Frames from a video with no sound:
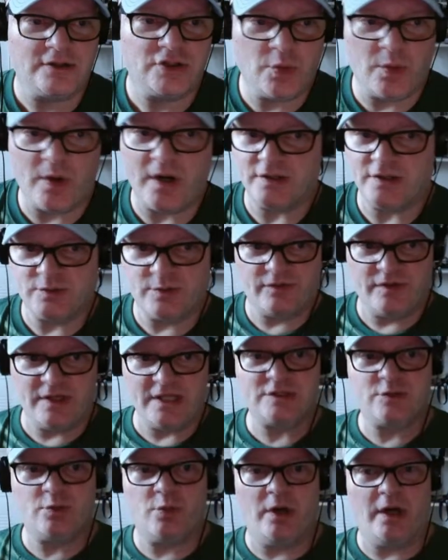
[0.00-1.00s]
To whereas with
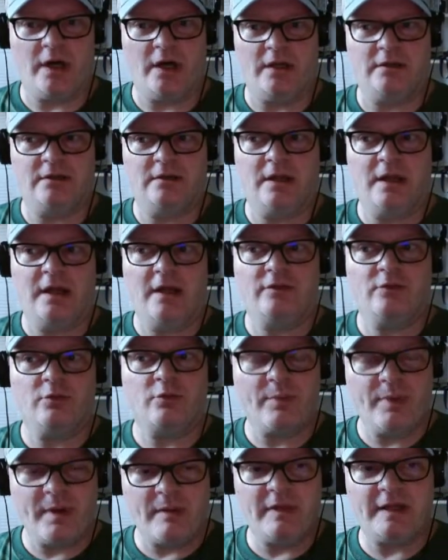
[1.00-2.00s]
this one, the
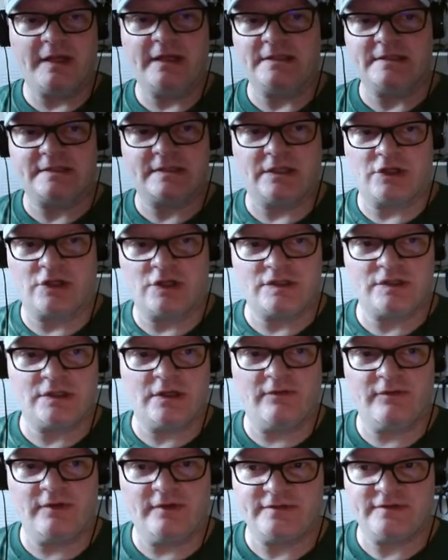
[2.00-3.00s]
Republicans and
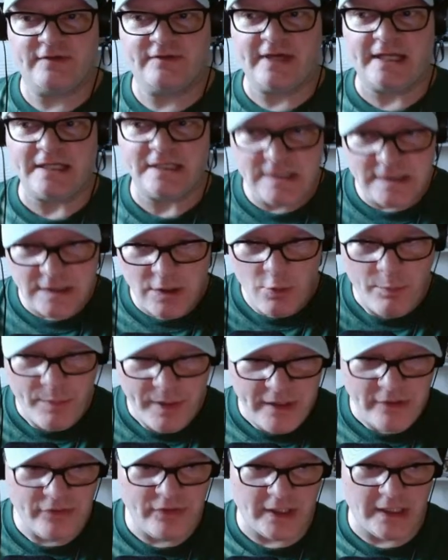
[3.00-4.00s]
conservatives had gotten so
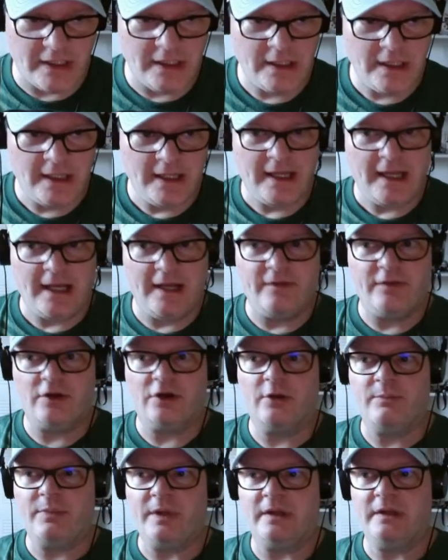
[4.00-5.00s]
pithy in
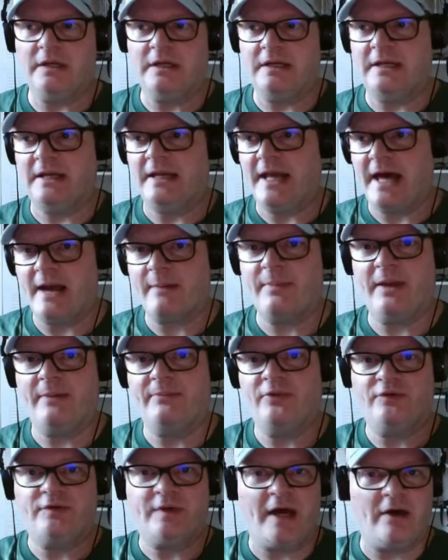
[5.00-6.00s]
their ability to knock
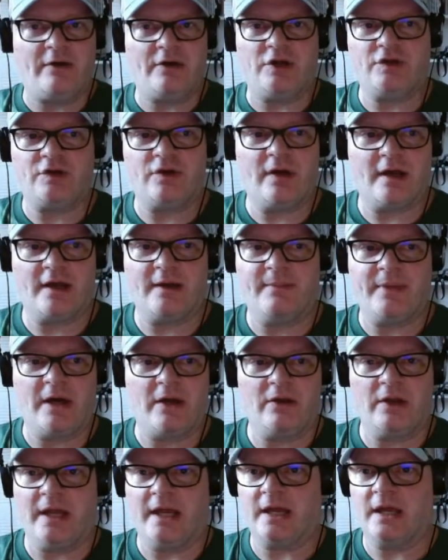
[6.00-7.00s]
people down and talk
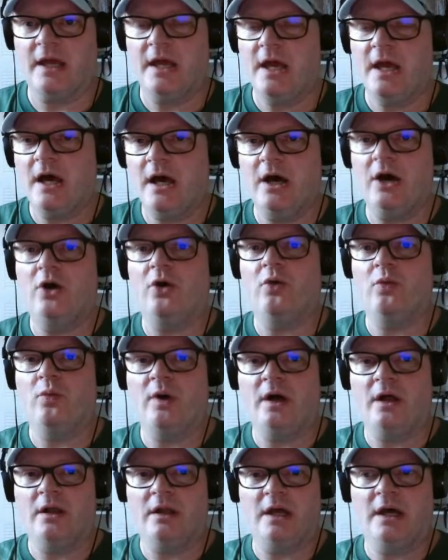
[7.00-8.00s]
about like, oh,
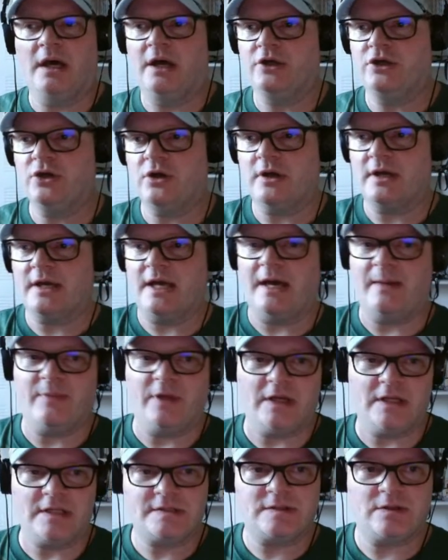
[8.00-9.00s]
well, you're a
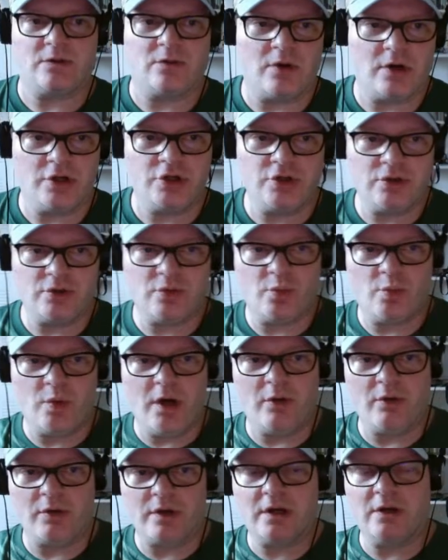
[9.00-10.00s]
communist, or you're
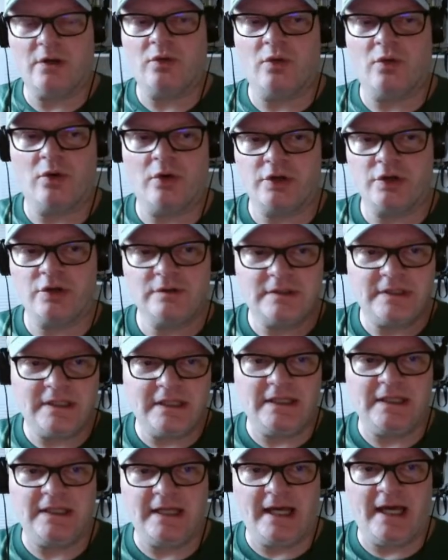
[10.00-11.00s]
woke, or you're
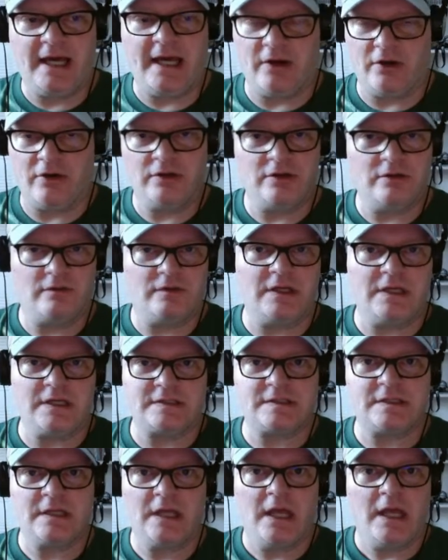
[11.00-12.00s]
DEI, or you're
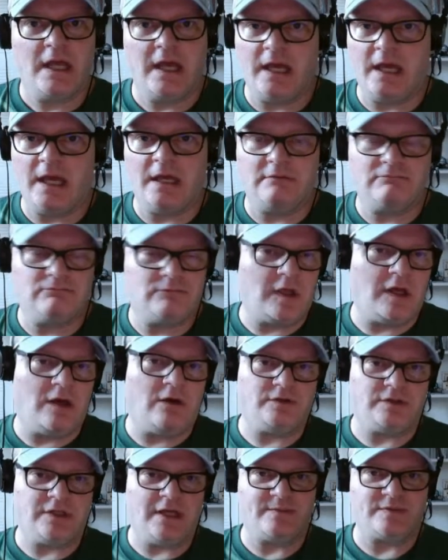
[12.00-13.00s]
this. And
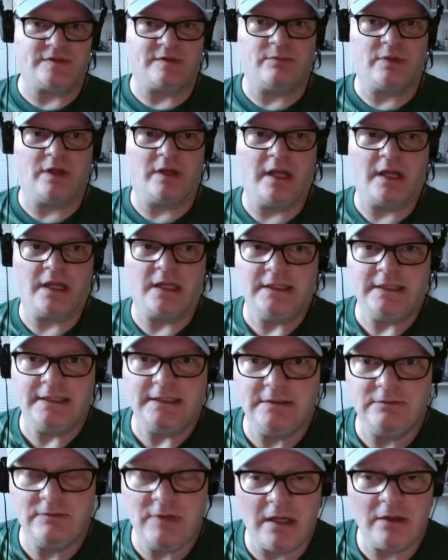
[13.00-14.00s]
now Dems have been like,
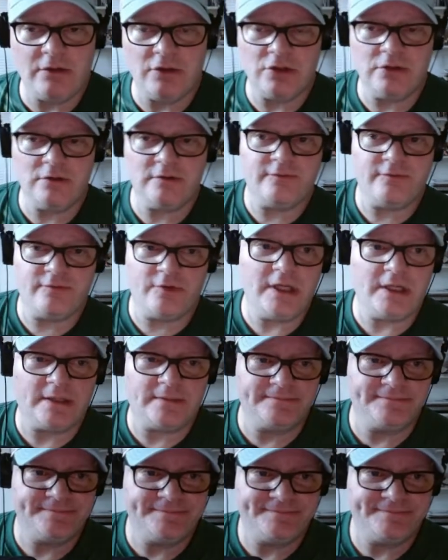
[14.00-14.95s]
yeah, you're a freak.